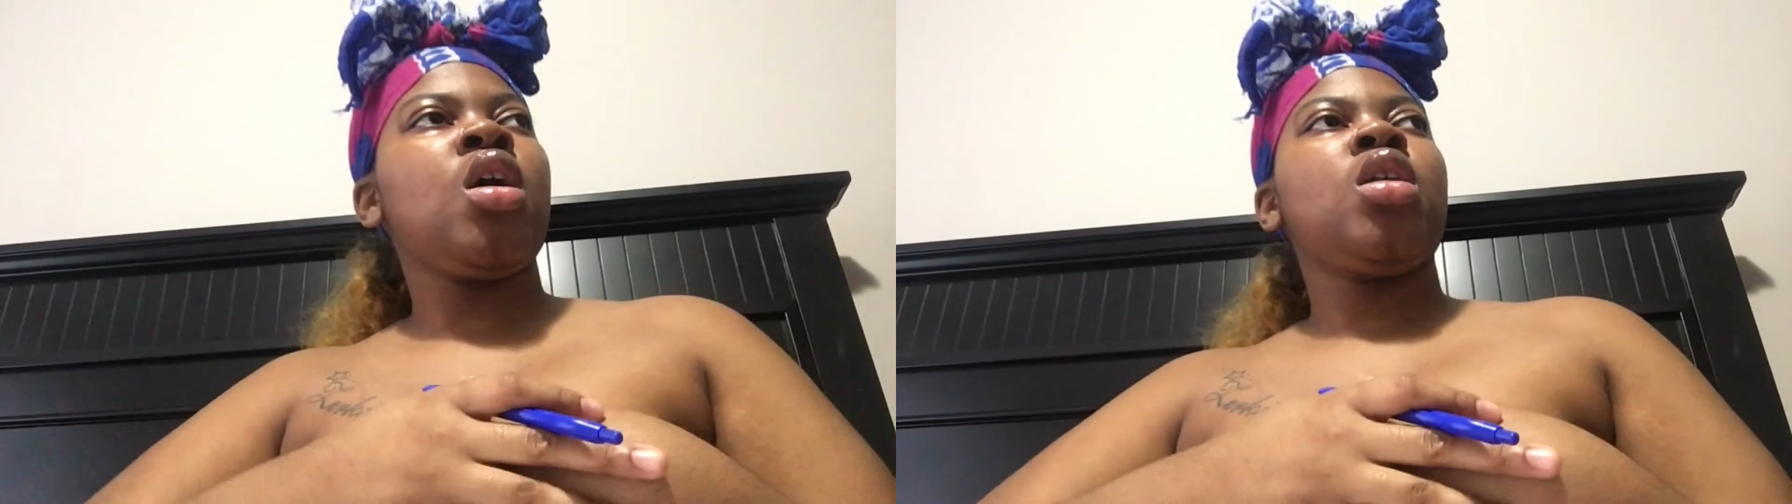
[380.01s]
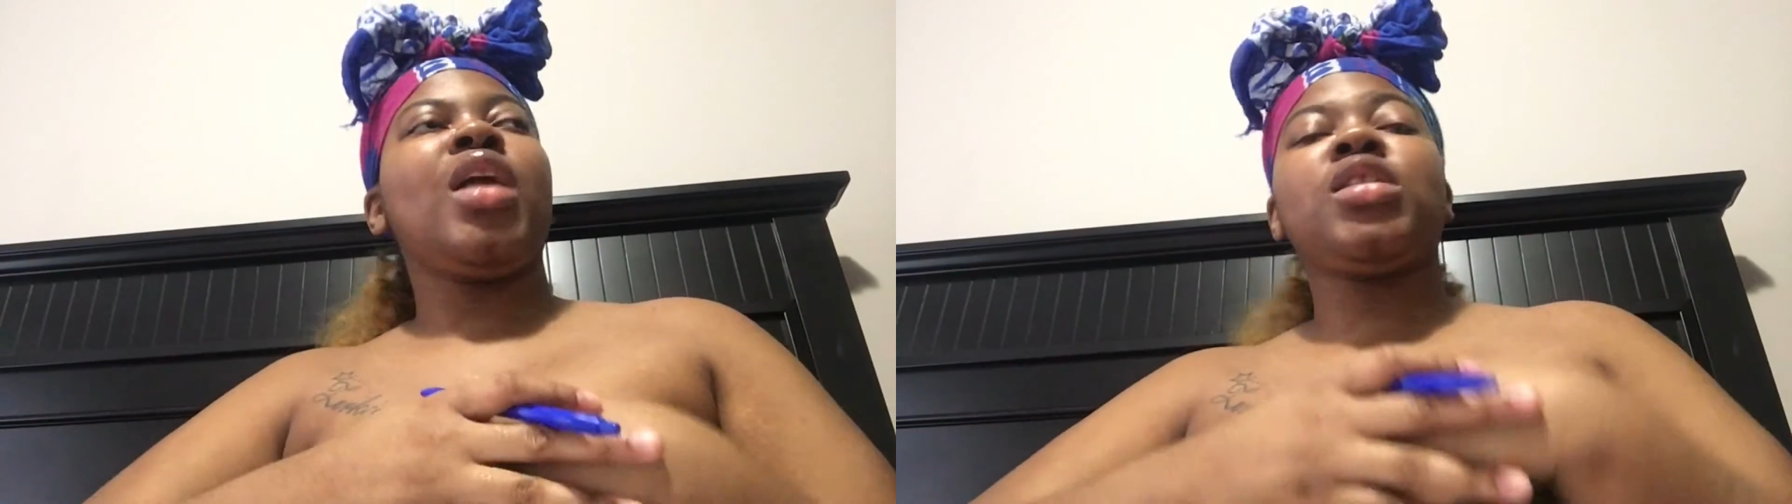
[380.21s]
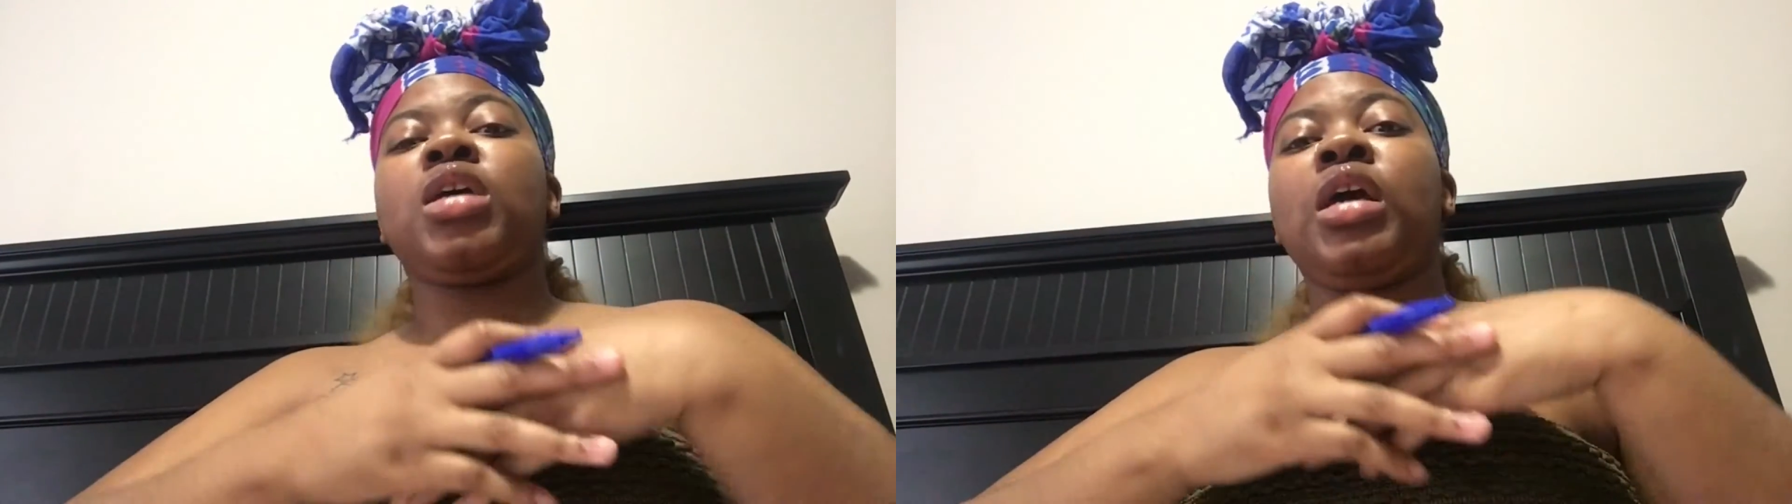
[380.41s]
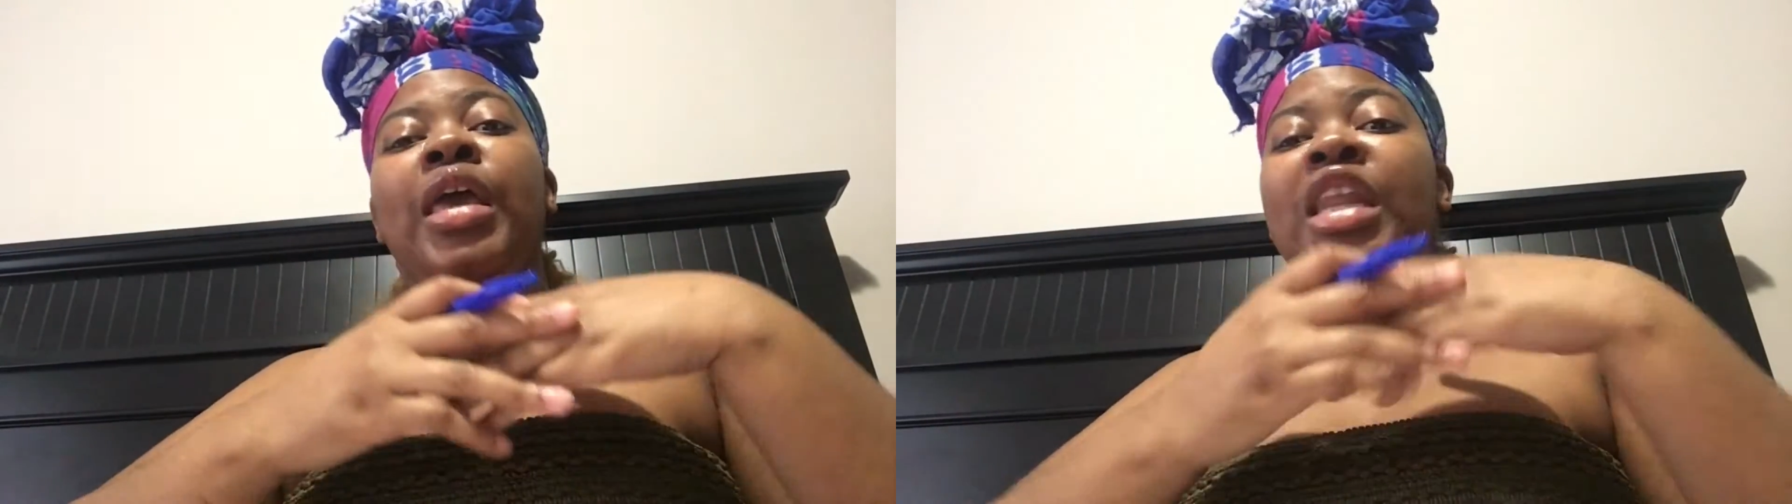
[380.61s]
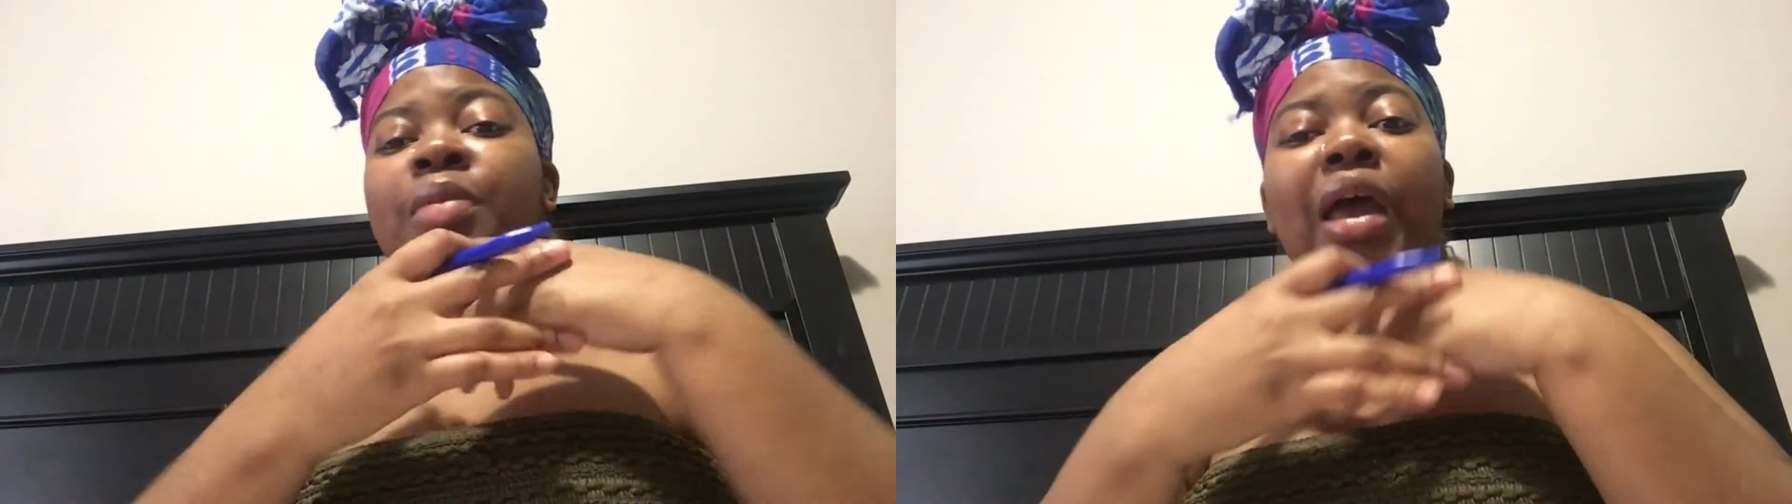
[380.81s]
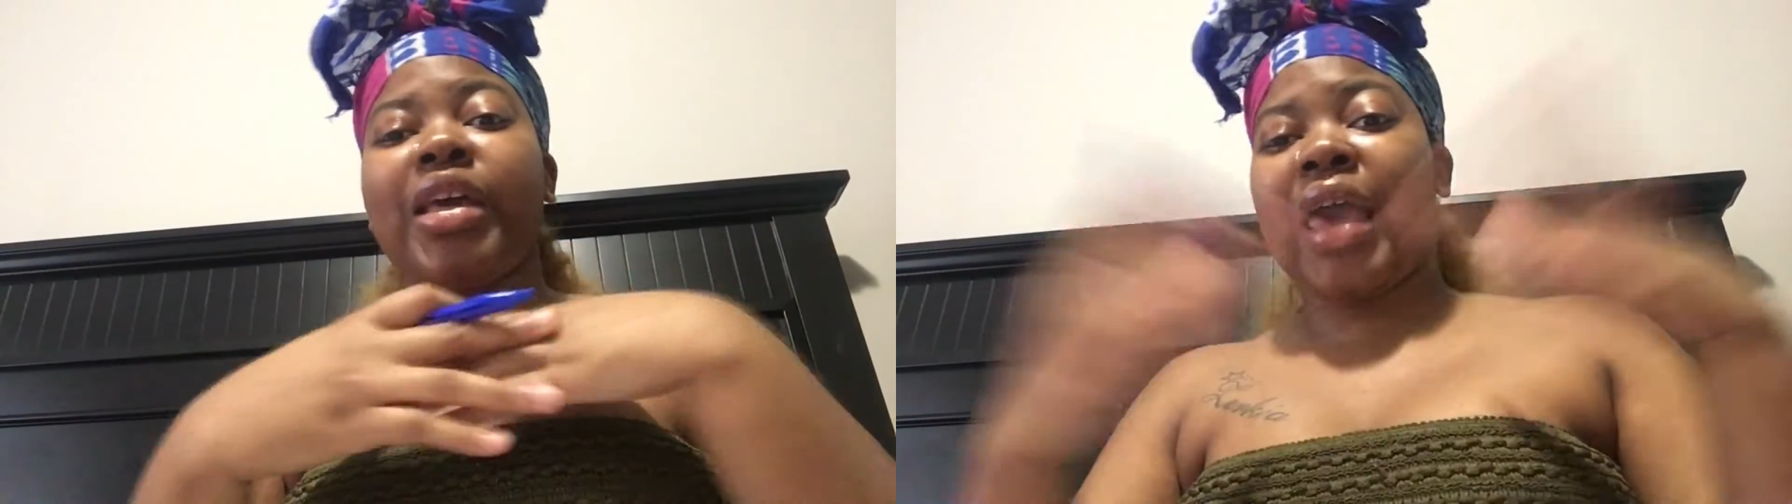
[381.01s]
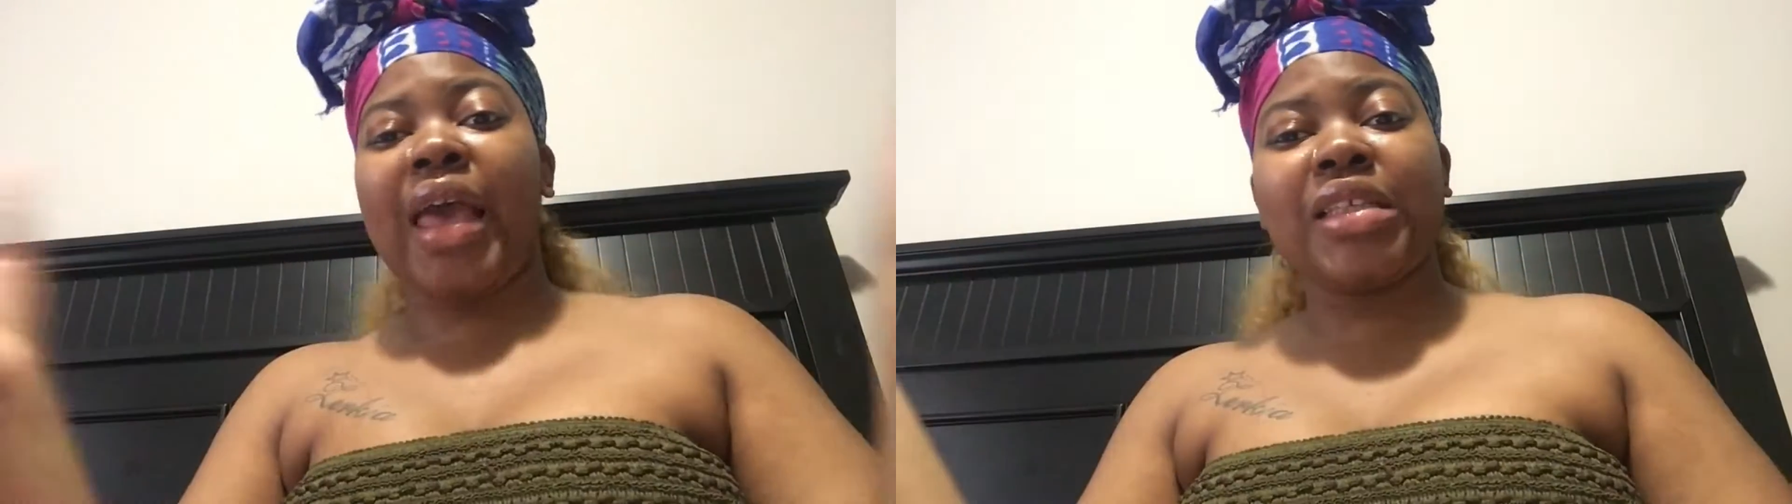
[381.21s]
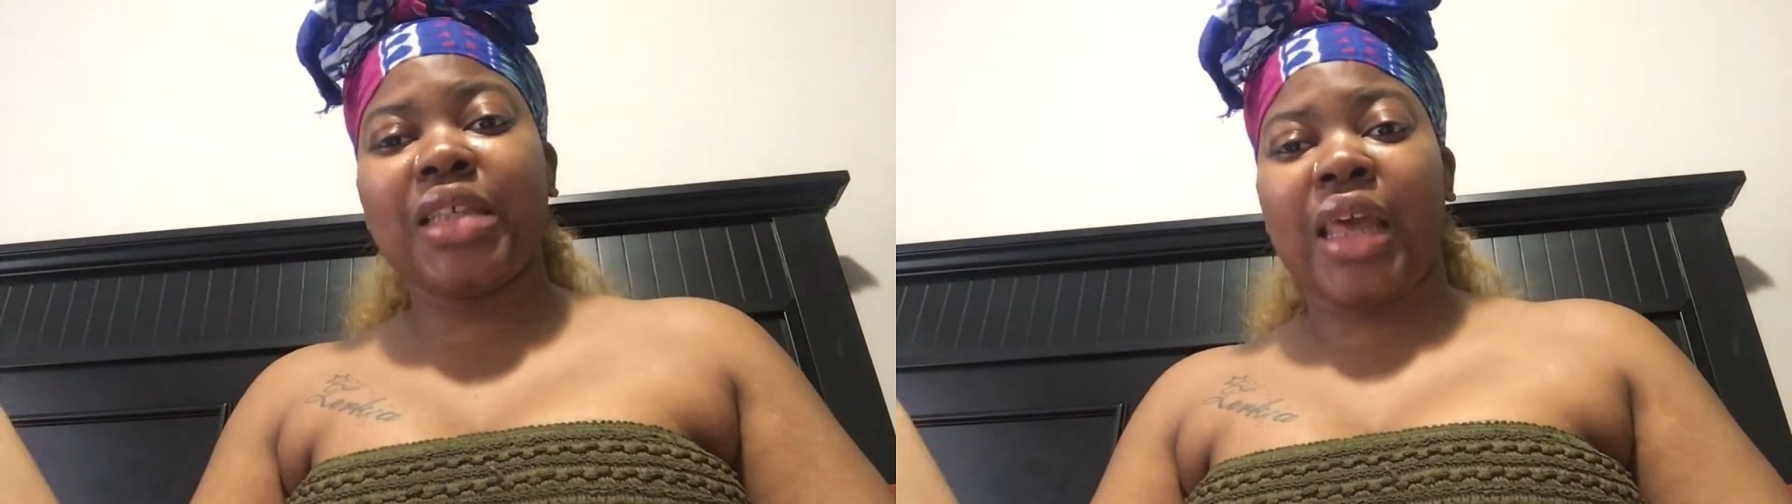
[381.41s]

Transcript: That's a good, anybody can answer that.